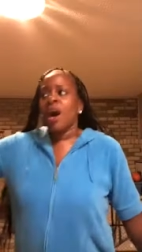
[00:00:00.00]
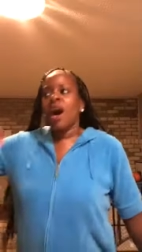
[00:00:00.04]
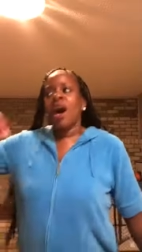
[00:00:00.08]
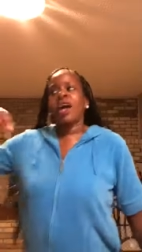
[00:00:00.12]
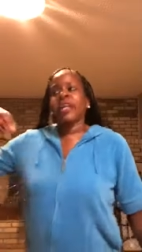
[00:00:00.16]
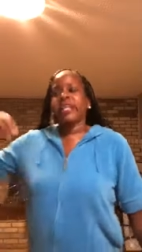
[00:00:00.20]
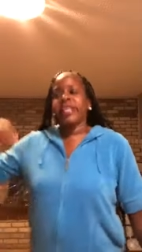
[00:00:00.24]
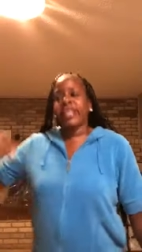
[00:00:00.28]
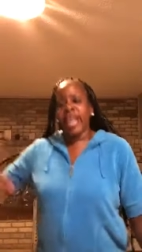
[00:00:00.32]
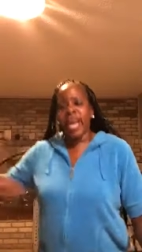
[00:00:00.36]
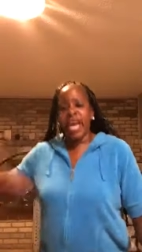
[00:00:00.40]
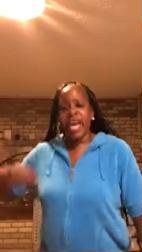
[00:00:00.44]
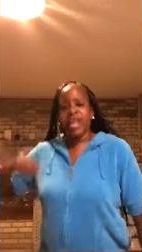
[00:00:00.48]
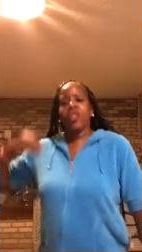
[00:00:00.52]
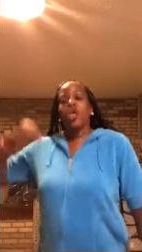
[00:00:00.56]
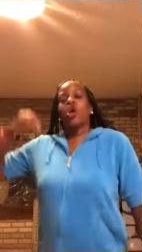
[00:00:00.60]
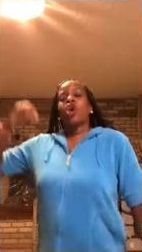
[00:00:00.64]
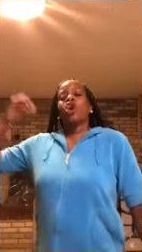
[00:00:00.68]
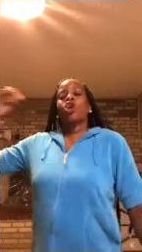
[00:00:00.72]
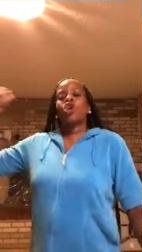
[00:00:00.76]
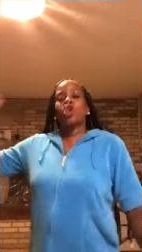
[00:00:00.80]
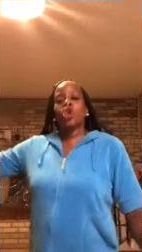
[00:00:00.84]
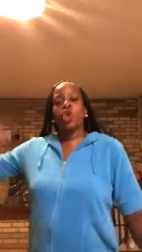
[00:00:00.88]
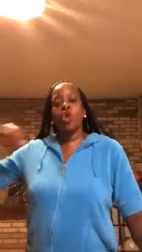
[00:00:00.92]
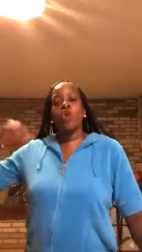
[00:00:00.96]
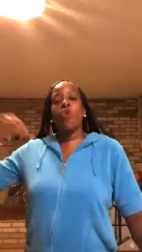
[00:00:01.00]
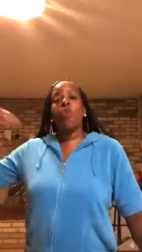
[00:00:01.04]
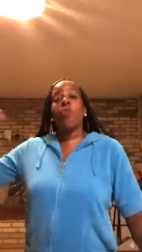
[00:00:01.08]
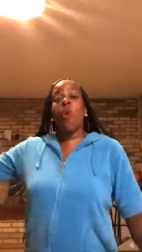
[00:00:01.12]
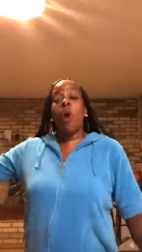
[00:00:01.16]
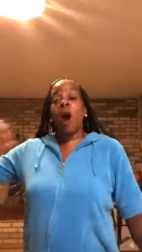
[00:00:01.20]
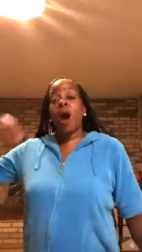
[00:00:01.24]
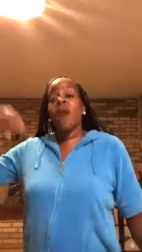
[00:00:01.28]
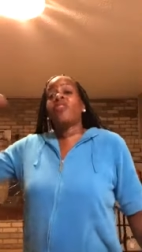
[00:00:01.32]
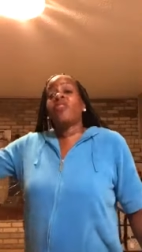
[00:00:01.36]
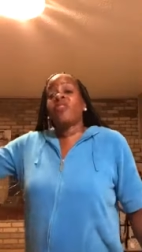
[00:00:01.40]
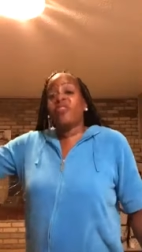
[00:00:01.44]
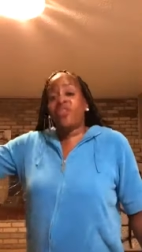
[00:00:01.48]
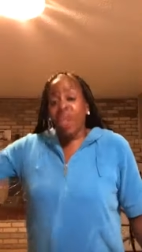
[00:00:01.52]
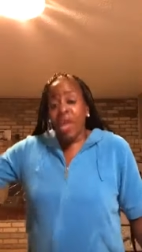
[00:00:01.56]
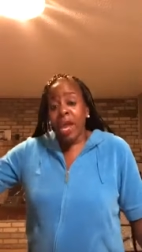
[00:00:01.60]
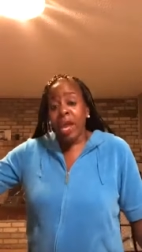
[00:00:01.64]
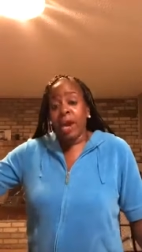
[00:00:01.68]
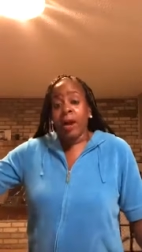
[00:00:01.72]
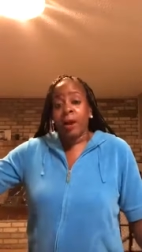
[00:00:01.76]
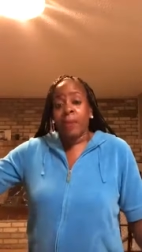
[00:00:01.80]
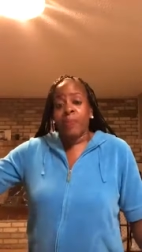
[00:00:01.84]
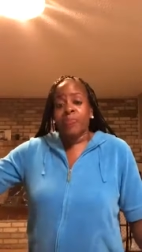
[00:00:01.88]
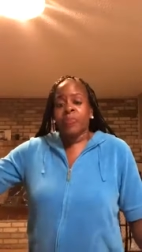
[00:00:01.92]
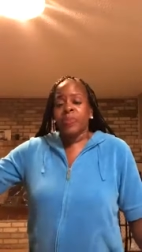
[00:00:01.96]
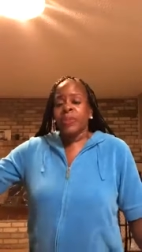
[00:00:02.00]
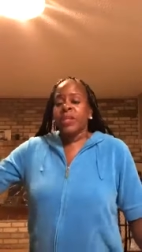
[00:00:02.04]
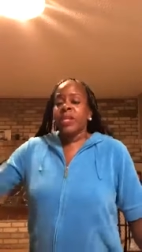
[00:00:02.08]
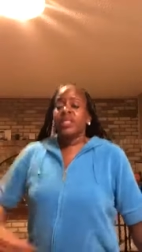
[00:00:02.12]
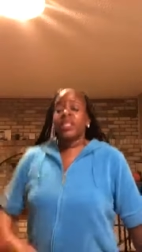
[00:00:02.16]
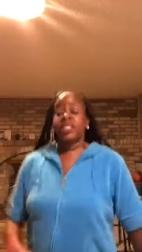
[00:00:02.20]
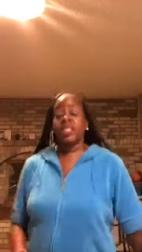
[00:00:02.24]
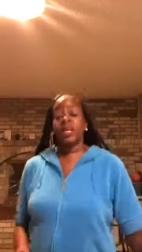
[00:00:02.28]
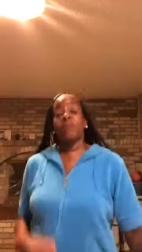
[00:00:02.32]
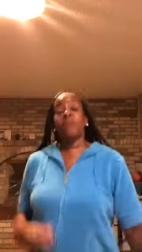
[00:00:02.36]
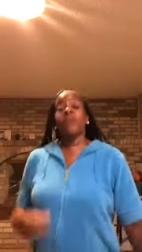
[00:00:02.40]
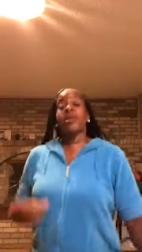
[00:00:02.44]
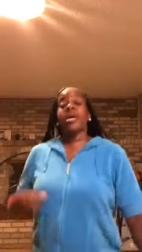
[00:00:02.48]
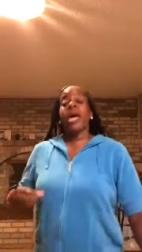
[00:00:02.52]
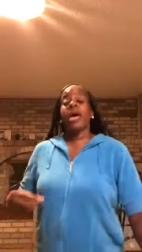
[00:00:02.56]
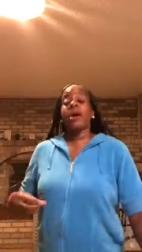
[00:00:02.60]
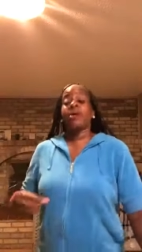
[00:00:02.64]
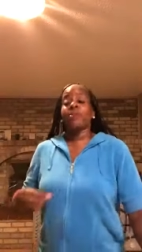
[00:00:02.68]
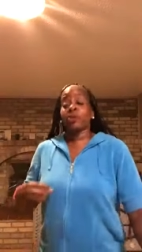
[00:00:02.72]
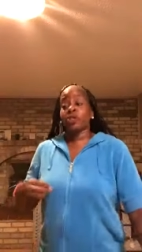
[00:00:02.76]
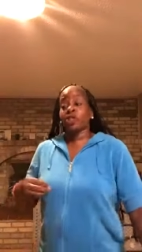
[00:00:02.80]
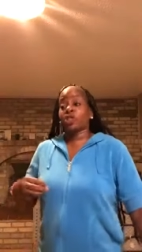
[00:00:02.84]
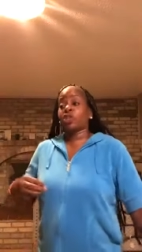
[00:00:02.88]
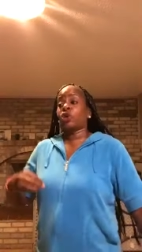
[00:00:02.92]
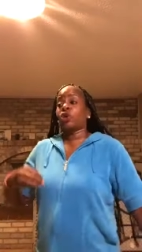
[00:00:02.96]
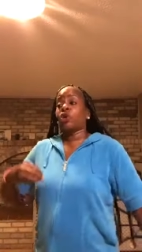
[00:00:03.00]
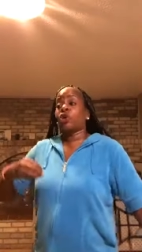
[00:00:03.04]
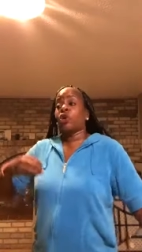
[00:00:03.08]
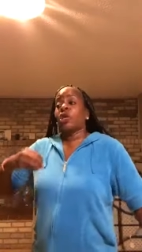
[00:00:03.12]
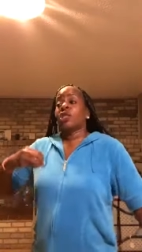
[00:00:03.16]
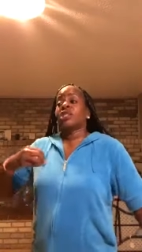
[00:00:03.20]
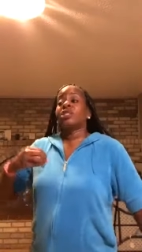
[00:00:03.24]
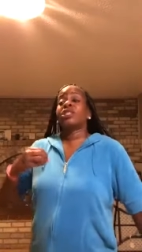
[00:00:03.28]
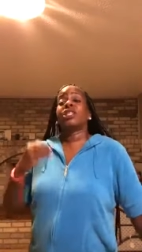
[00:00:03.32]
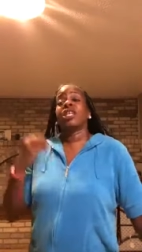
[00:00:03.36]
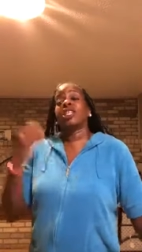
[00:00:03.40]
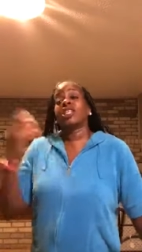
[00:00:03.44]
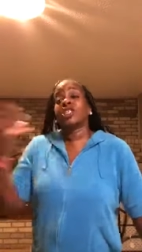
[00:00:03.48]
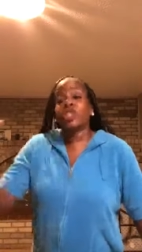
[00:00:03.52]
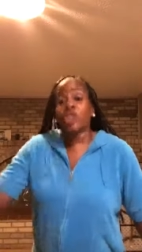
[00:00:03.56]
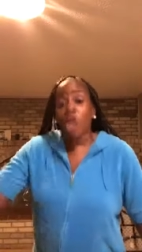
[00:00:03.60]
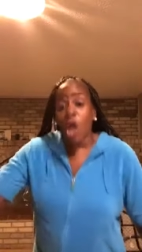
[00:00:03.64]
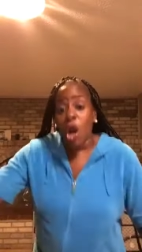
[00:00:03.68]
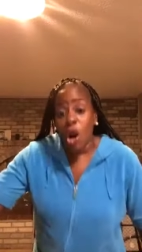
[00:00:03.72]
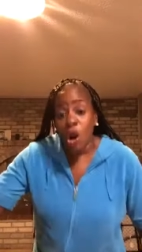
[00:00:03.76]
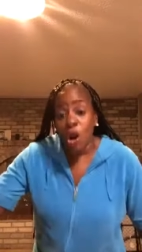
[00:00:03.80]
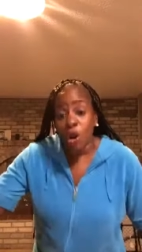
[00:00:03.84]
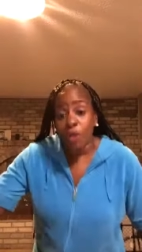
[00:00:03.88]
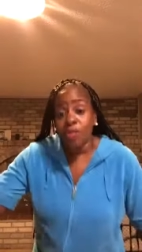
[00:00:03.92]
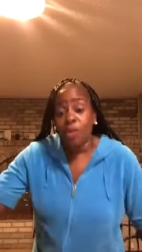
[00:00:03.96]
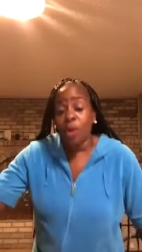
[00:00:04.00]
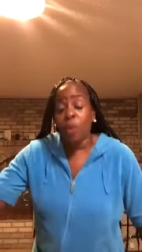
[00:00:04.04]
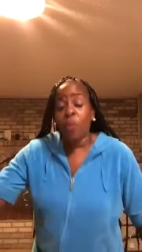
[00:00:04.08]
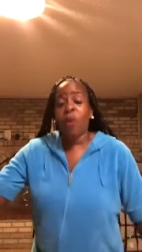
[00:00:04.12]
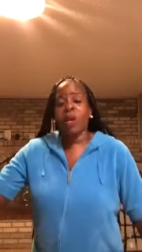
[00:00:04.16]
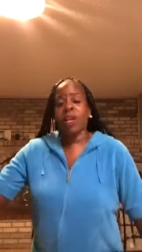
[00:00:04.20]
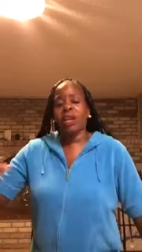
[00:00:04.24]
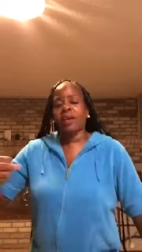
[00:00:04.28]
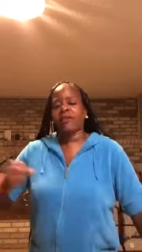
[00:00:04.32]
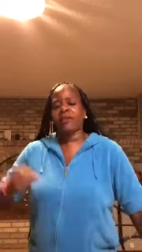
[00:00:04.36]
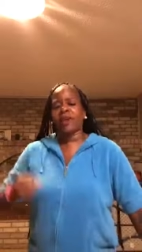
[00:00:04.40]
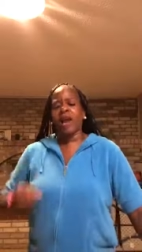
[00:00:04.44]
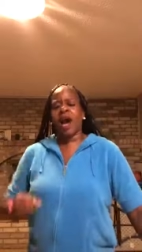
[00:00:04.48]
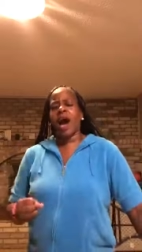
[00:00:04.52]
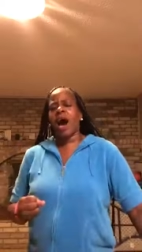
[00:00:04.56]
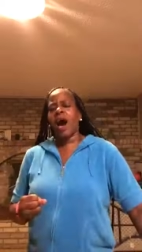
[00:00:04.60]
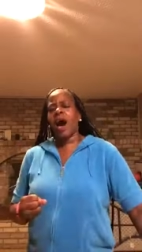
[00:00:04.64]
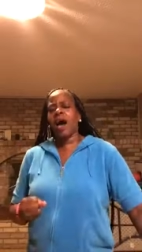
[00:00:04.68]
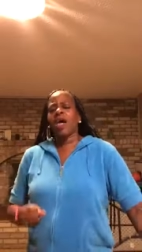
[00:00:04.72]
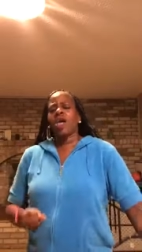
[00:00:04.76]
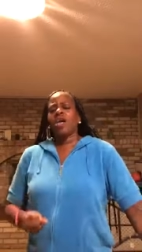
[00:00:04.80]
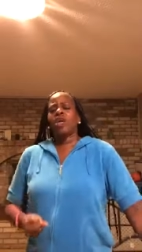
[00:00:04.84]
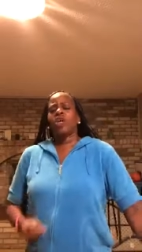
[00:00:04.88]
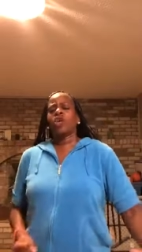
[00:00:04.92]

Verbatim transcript: Again, you want them to be able to discern the will of God.